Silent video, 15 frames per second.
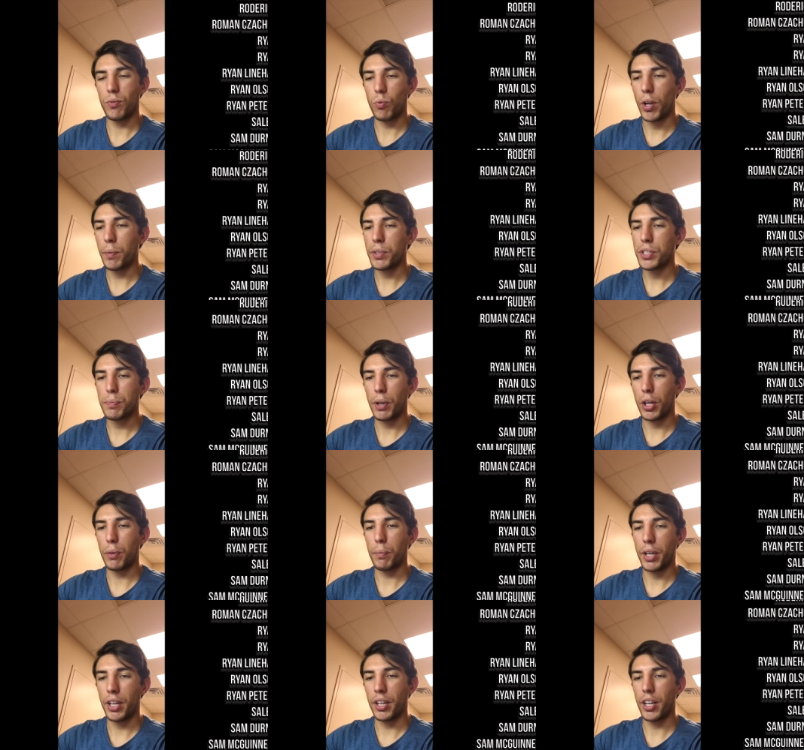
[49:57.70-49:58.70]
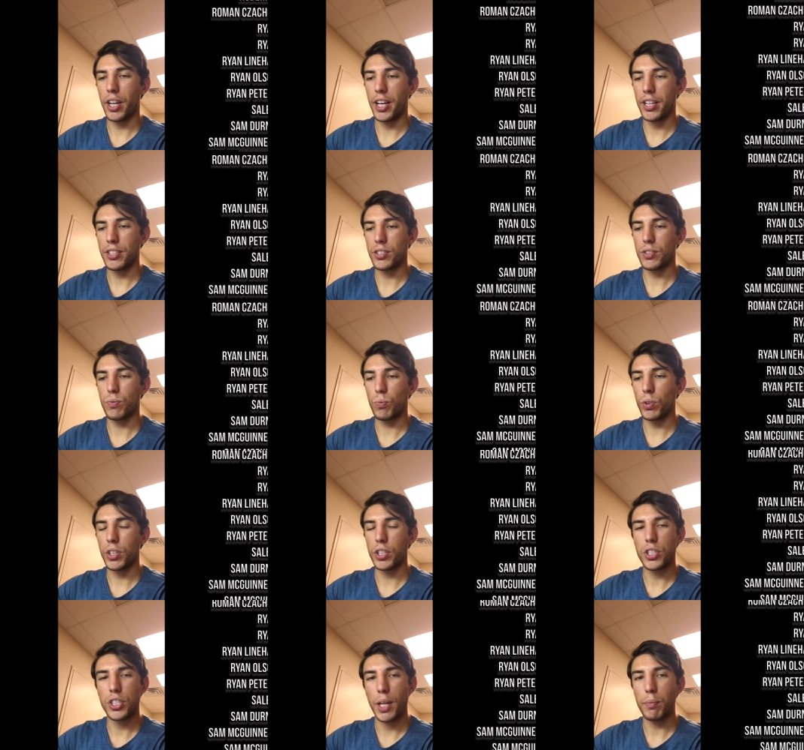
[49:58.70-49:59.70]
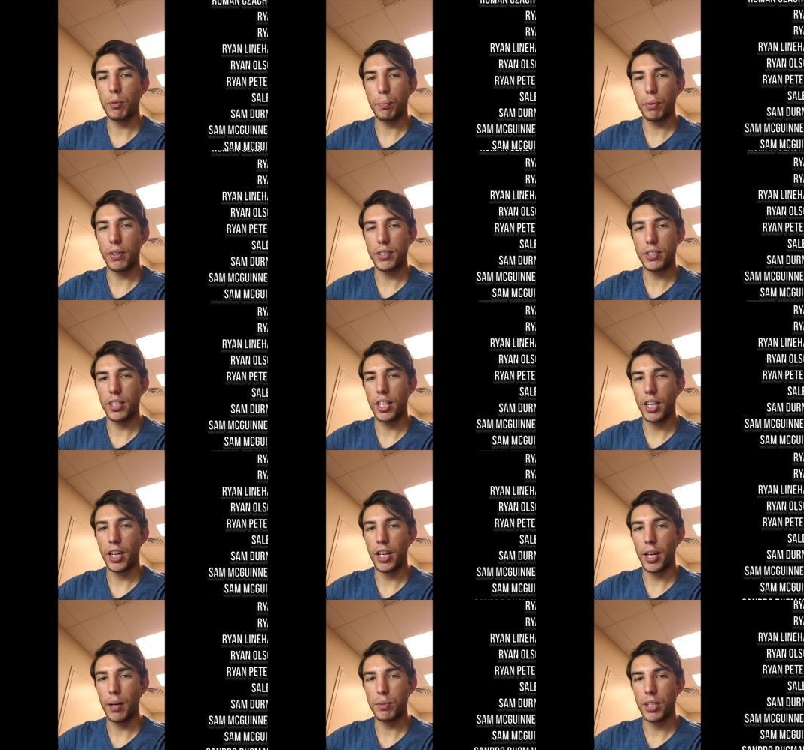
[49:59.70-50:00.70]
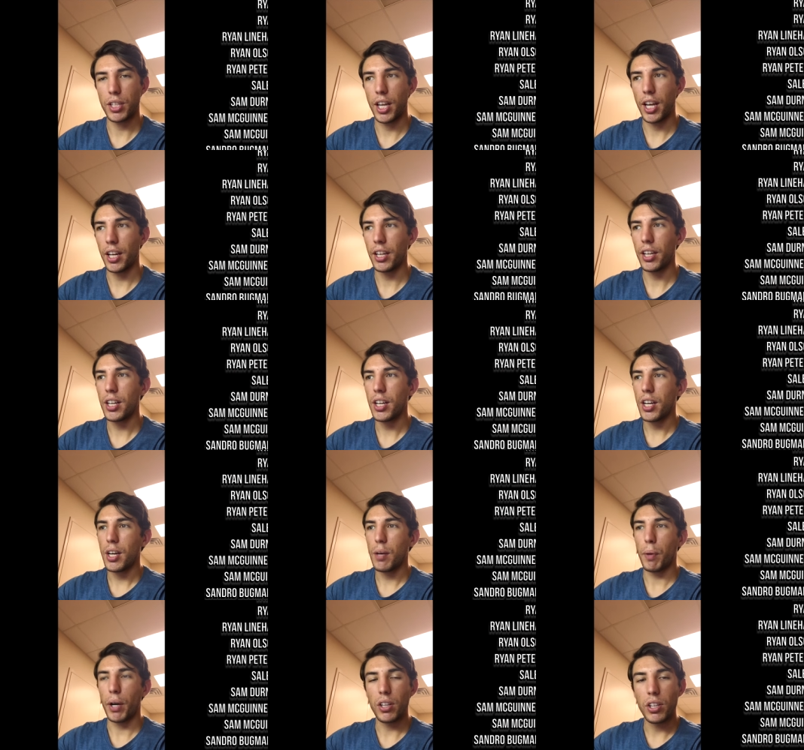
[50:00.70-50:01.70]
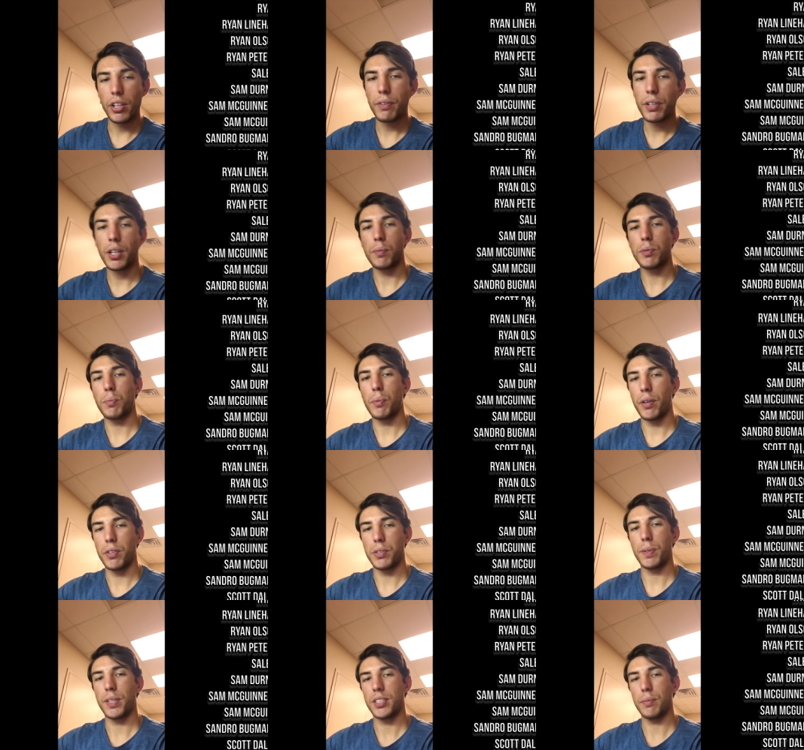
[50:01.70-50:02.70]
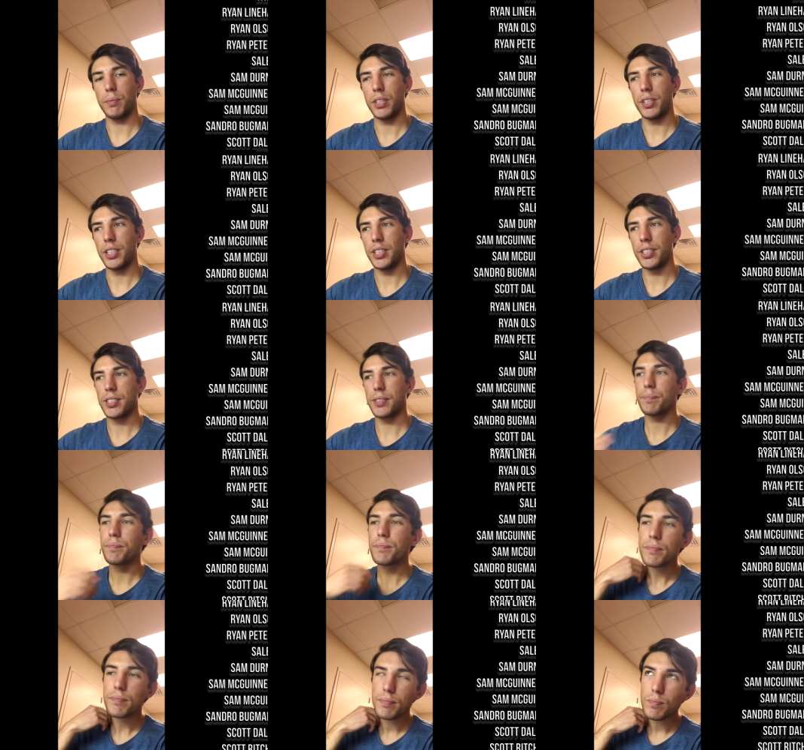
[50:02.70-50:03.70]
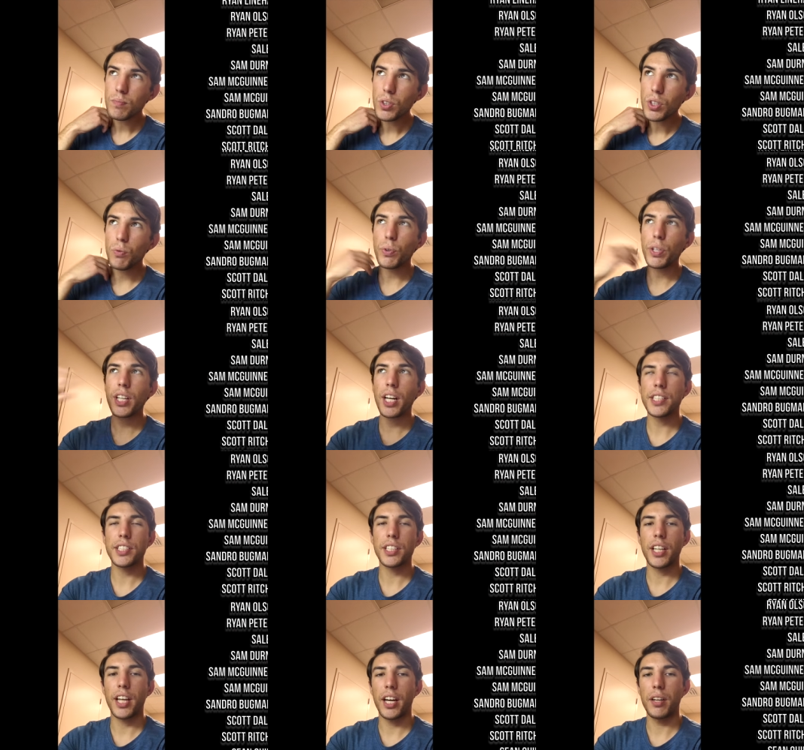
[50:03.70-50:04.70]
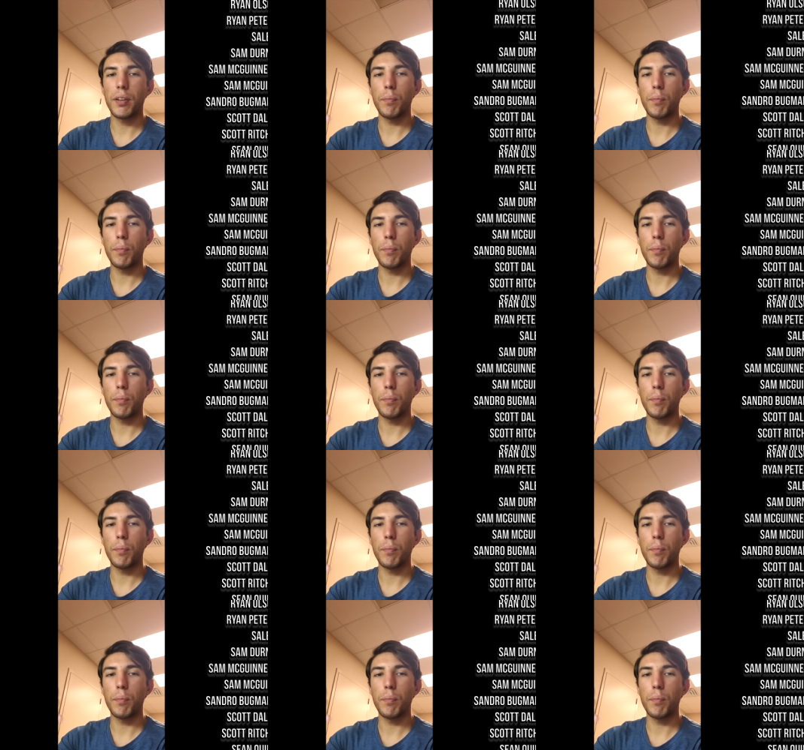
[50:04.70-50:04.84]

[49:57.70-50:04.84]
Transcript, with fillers: Raimi's Spider-Man has really shaped the person that I am today by living up to my responsibilities, realizing that